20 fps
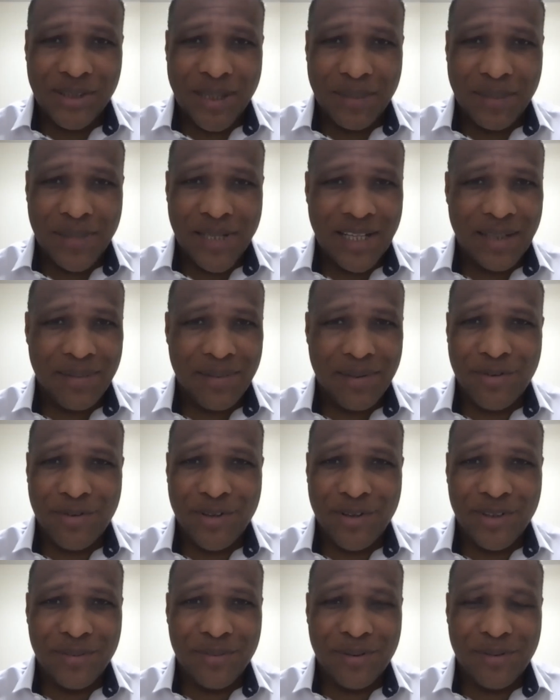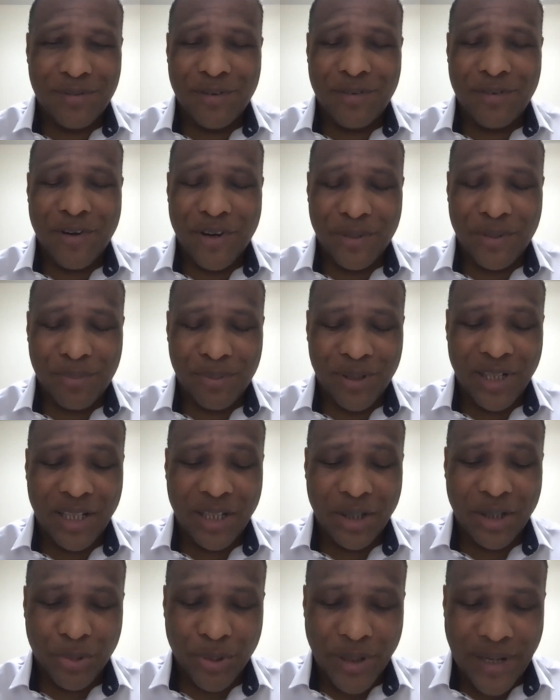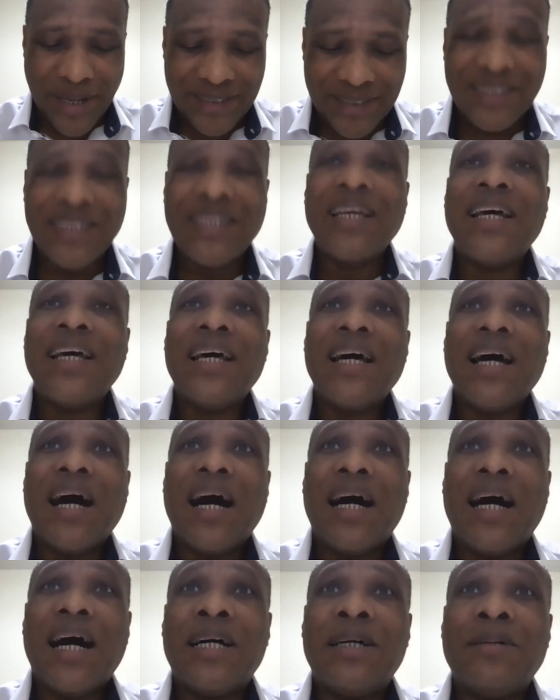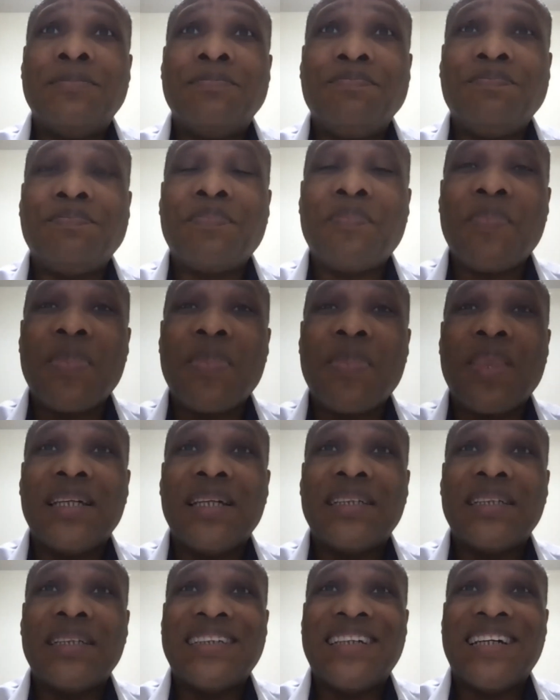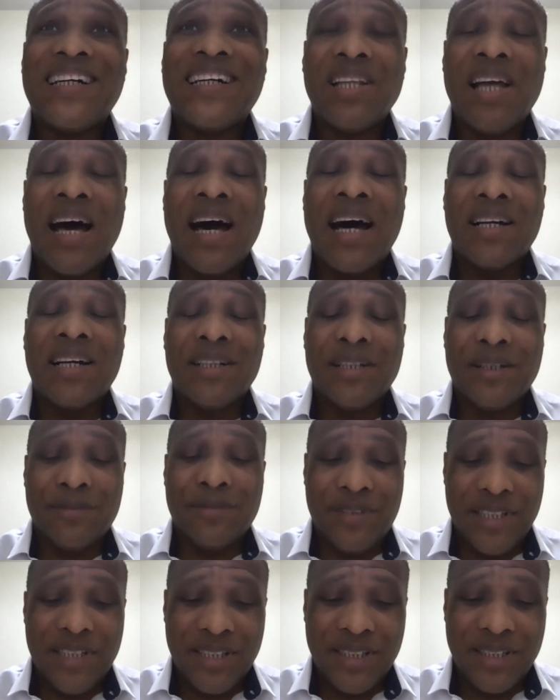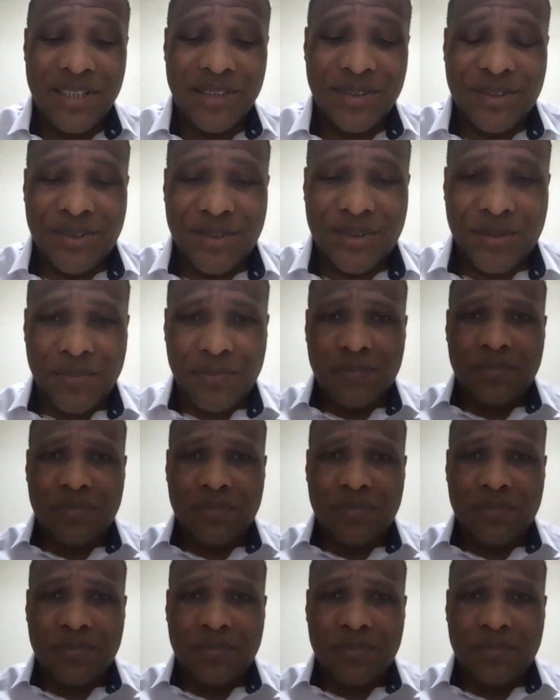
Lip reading: I'm not going to be able to be very politically correct. Um, a lot of these